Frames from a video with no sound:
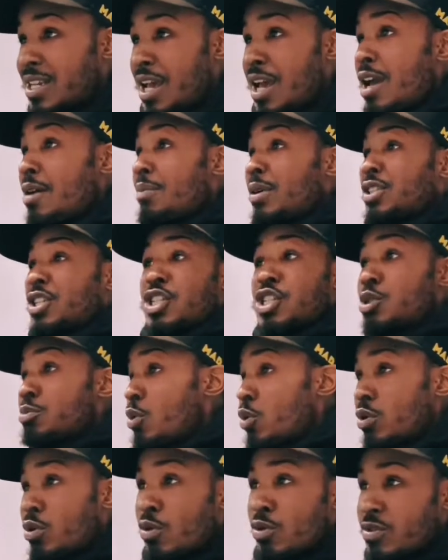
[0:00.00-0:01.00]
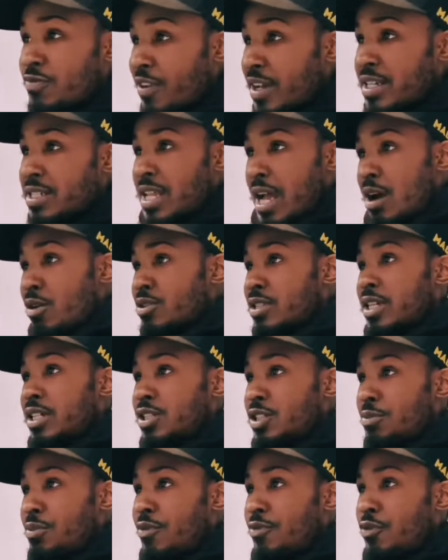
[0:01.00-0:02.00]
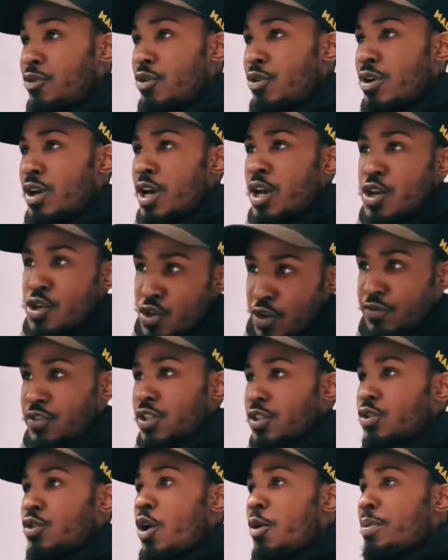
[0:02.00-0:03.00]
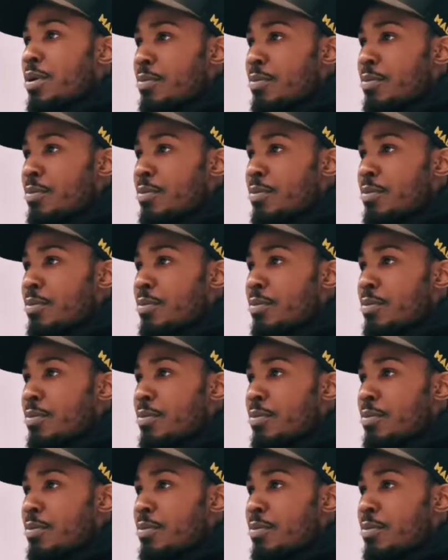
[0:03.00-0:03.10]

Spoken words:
but just small little things that I was saying to you before, you've just got to be